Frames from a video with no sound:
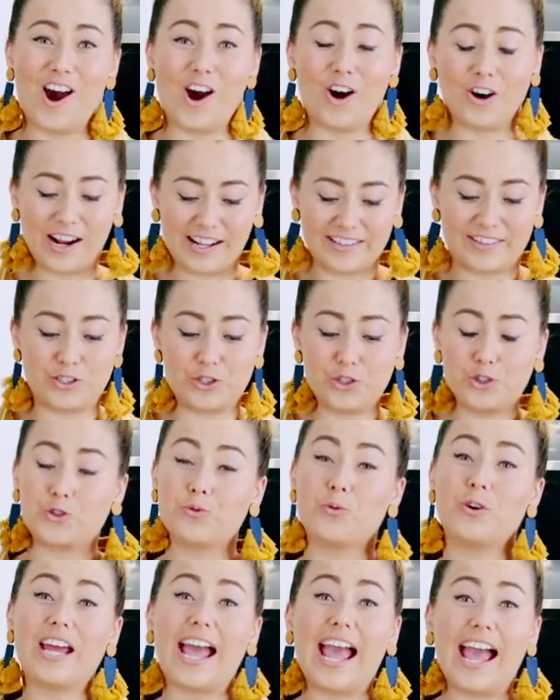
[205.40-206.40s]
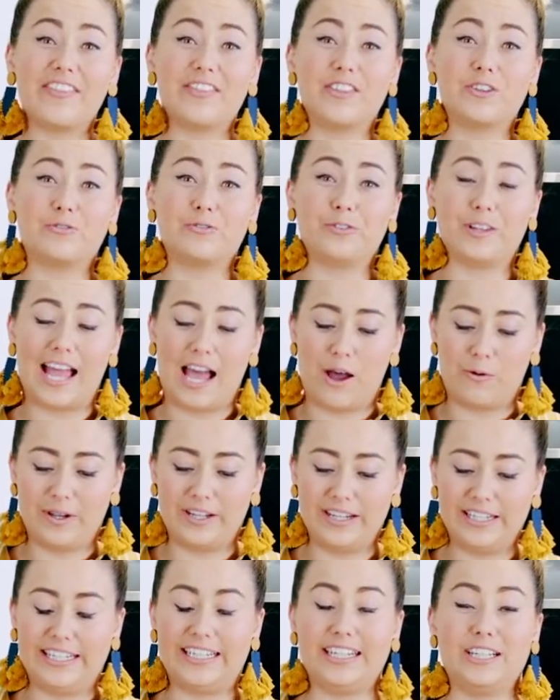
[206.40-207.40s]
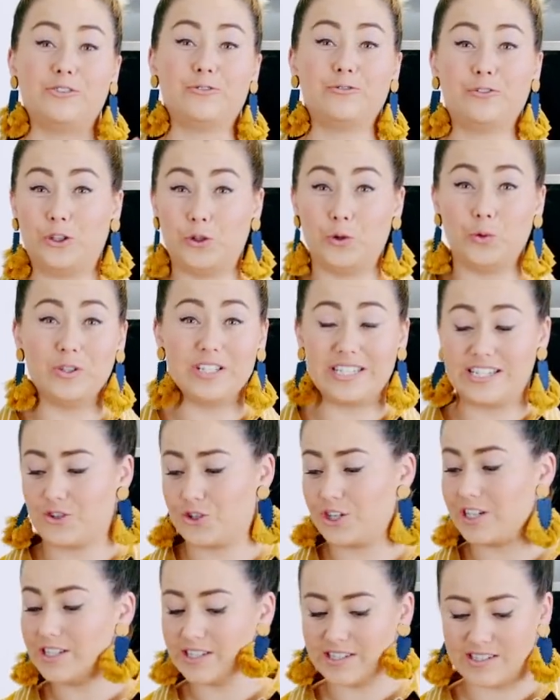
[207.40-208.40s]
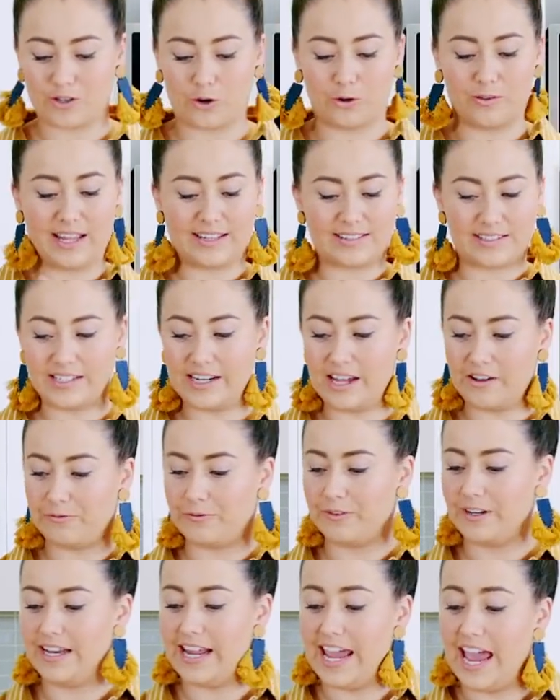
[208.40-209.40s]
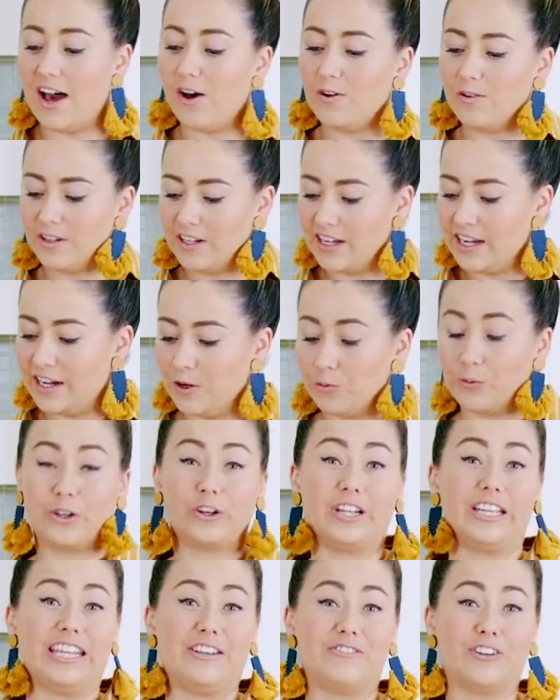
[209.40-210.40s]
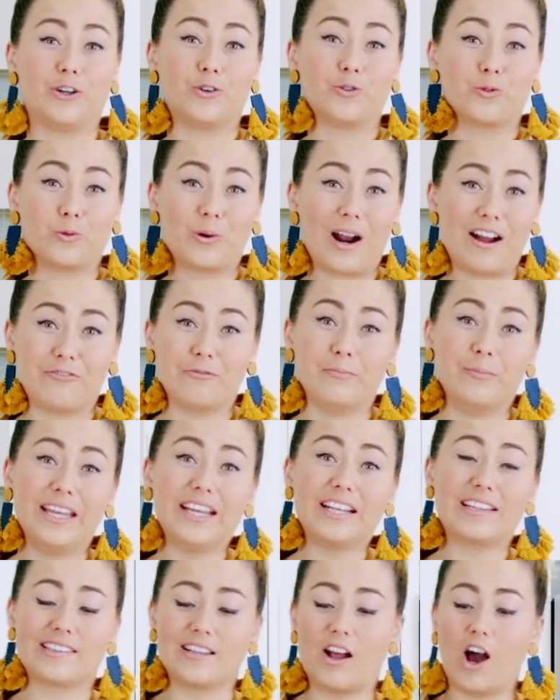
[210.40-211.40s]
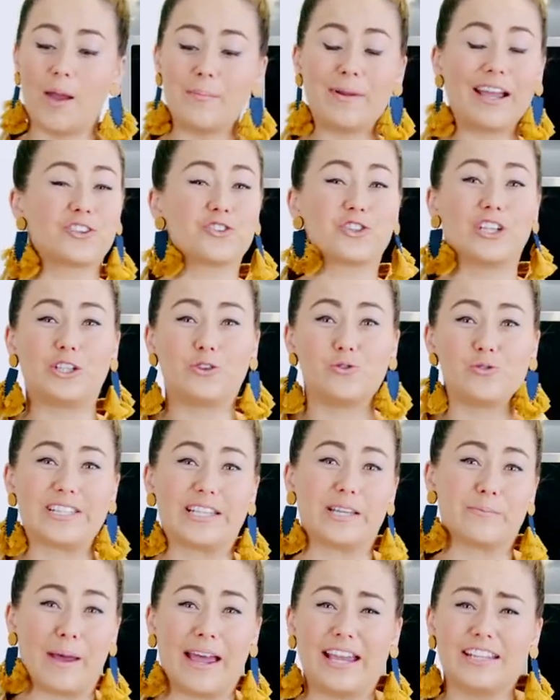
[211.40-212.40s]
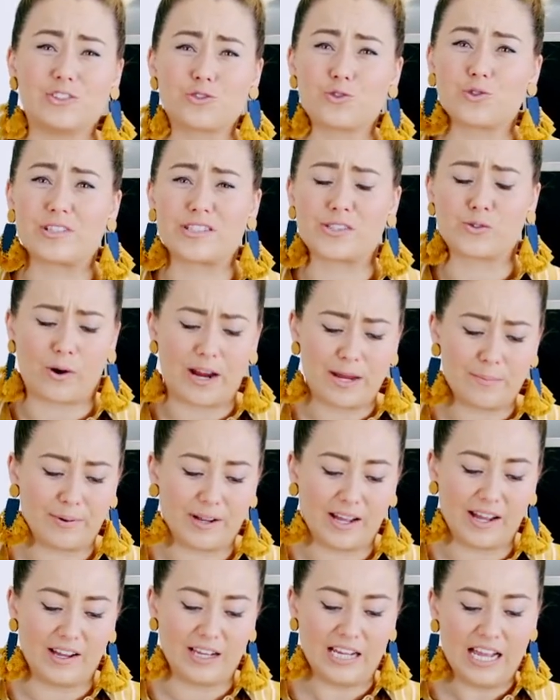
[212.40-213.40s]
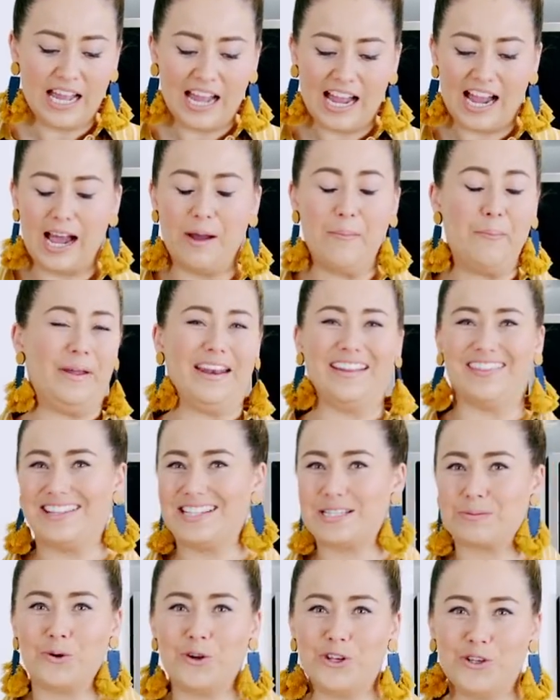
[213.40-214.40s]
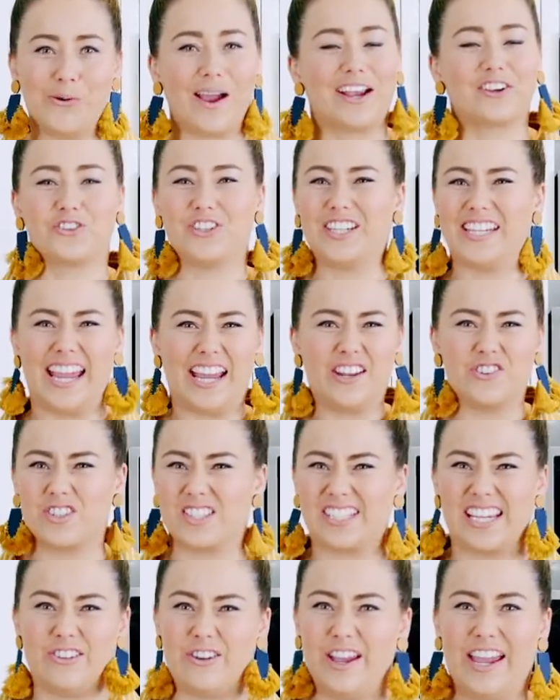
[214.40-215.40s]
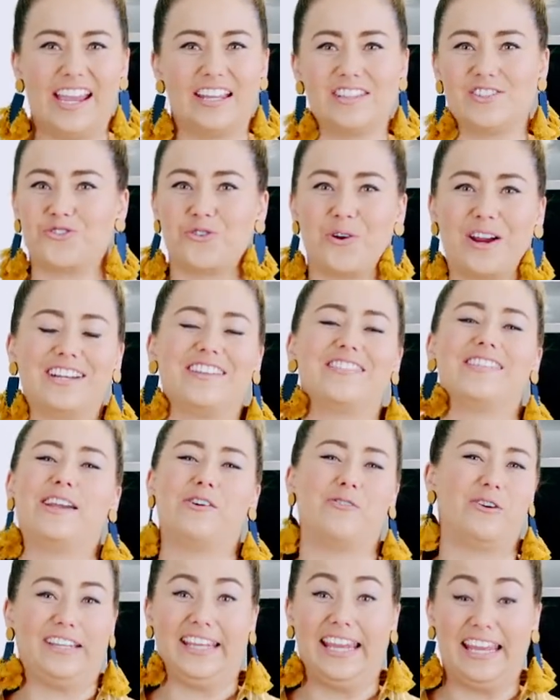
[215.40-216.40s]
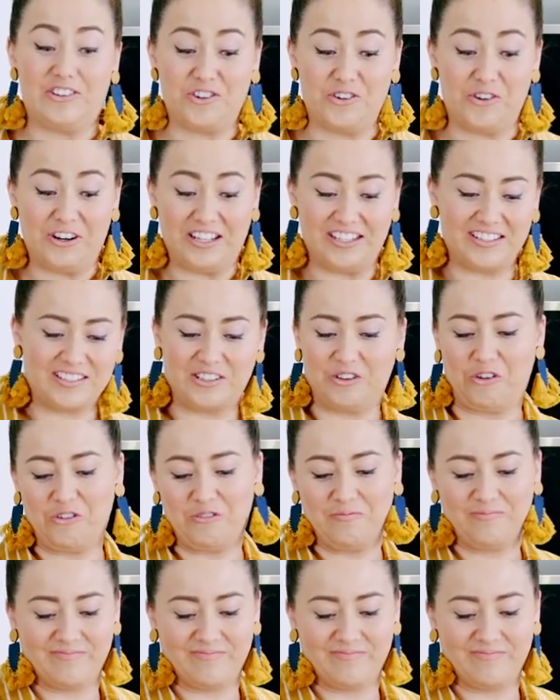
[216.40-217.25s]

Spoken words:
All right, so you do wanna add the flour in a few additions, so that's enough for now. We're gonna give it a rough mix. I'm actually using a pastry scraper, but at this point you actually can just get your hands straight in there and get dirty, so.